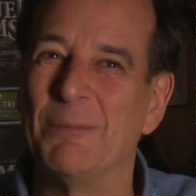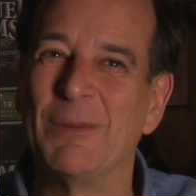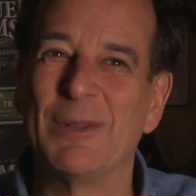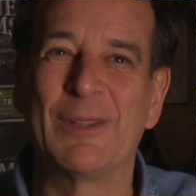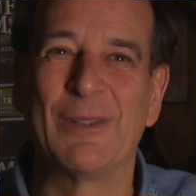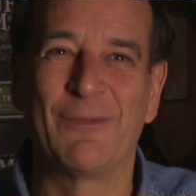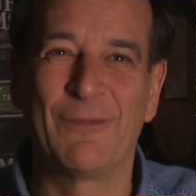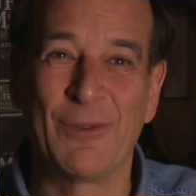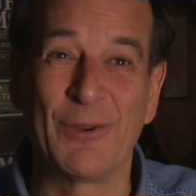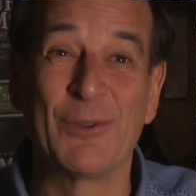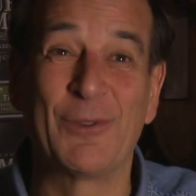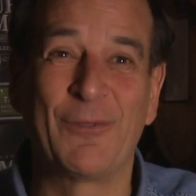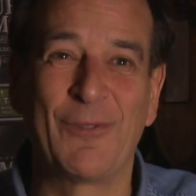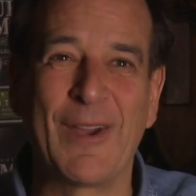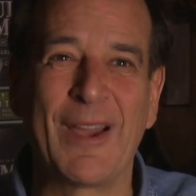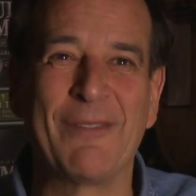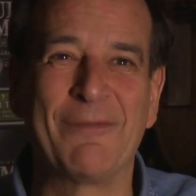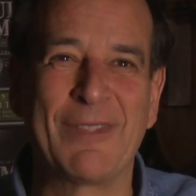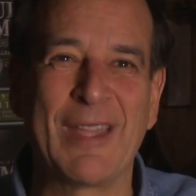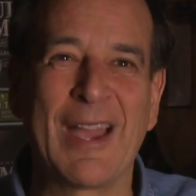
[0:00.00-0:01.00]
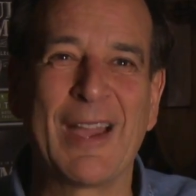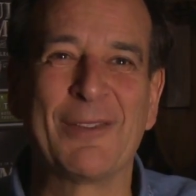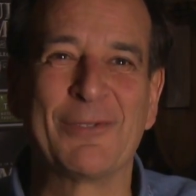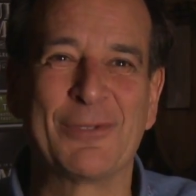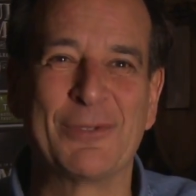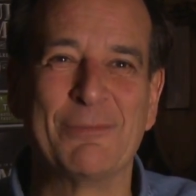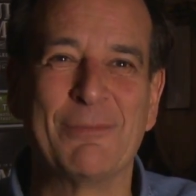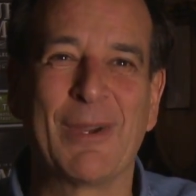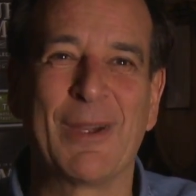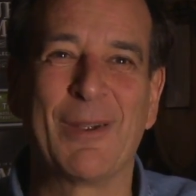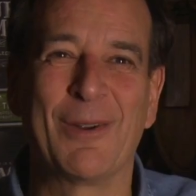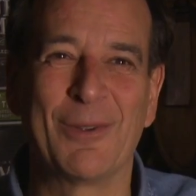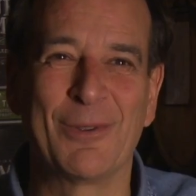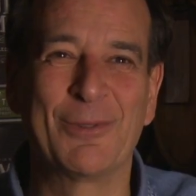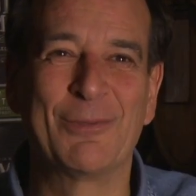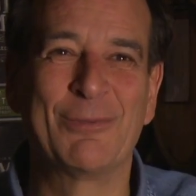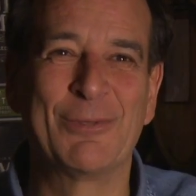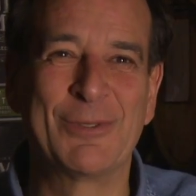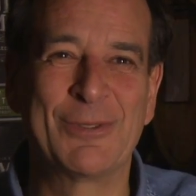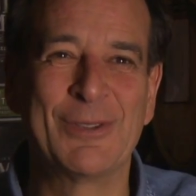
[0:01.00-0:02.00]
but the first 5,000 barrels
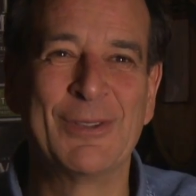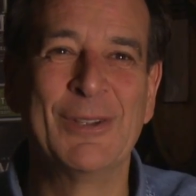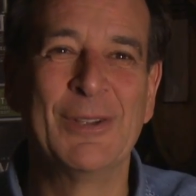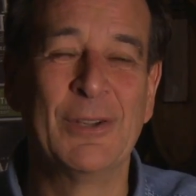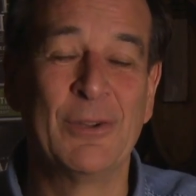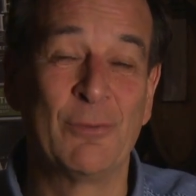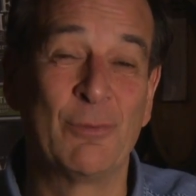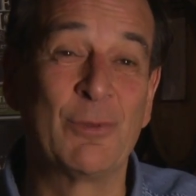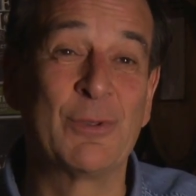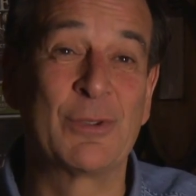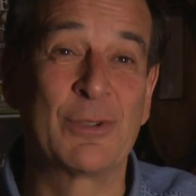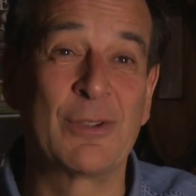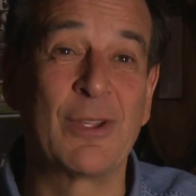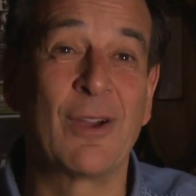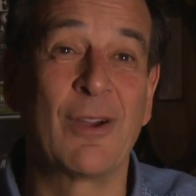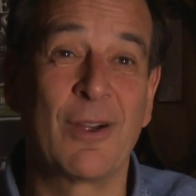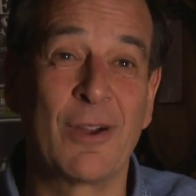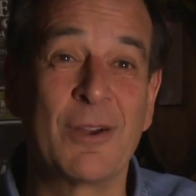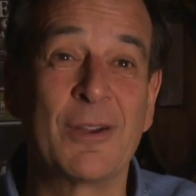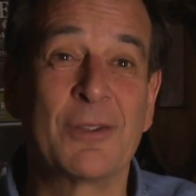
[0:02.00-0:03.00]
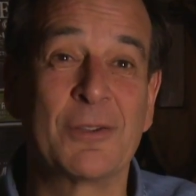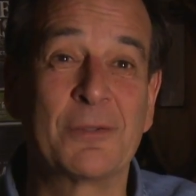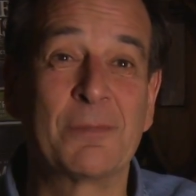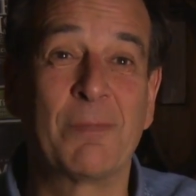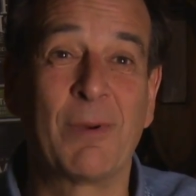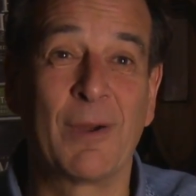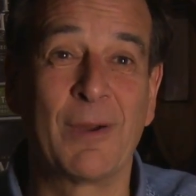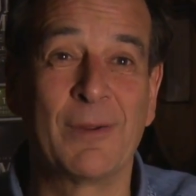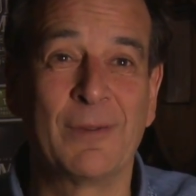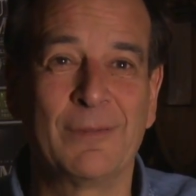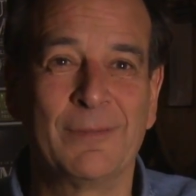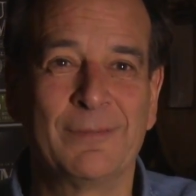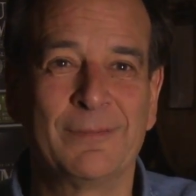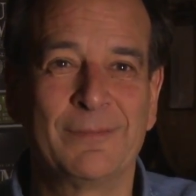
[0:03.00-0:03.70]
was the hardest part.